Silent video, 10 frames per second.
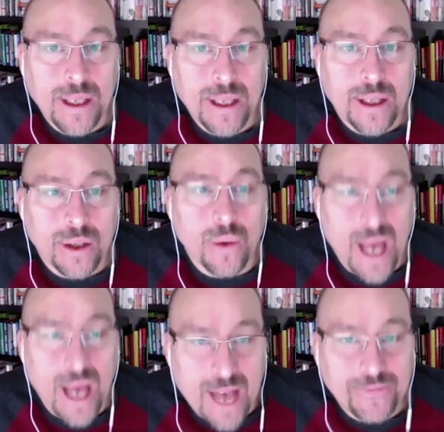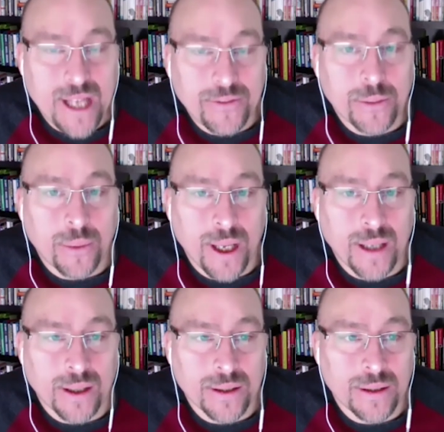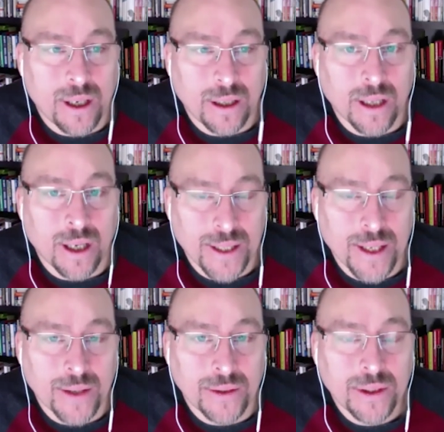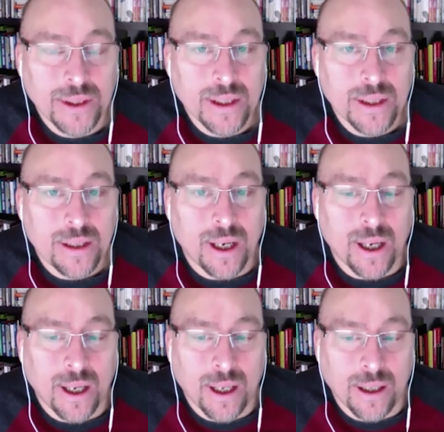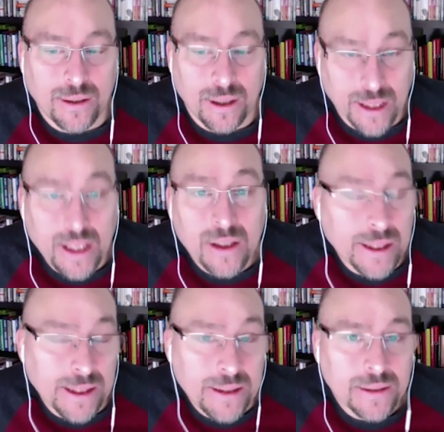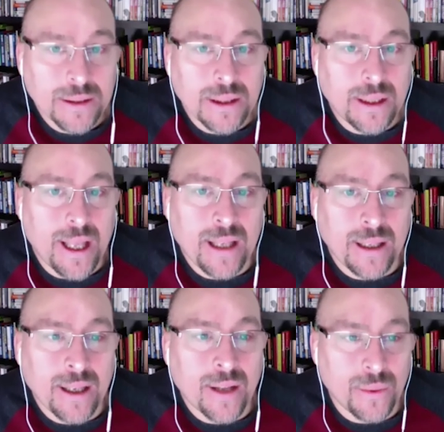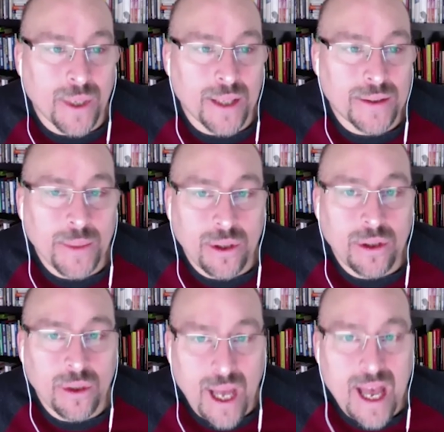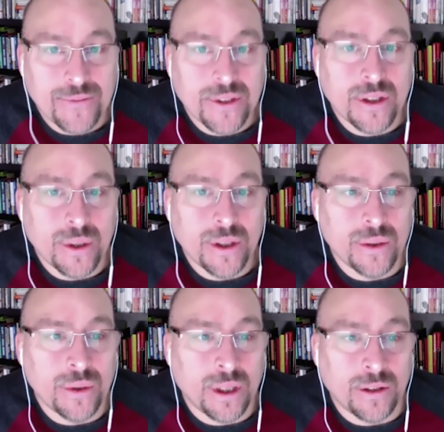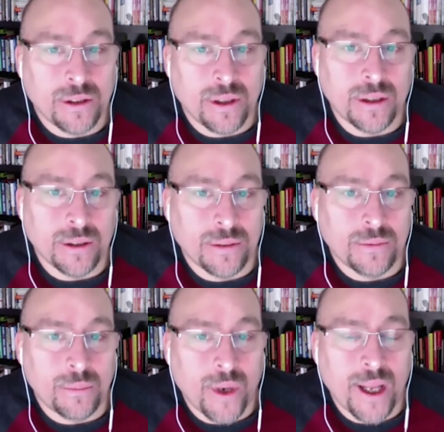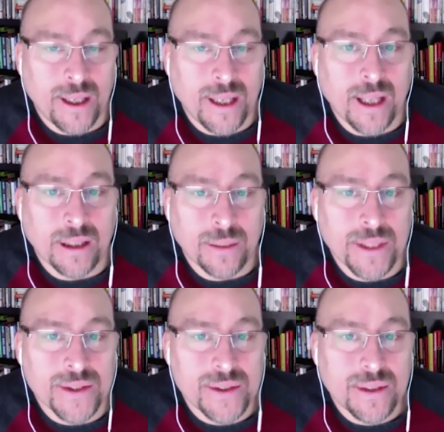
You have to have your brand on lockdown legally and in other ways. I mean, you have to know what you're doing on the brand elements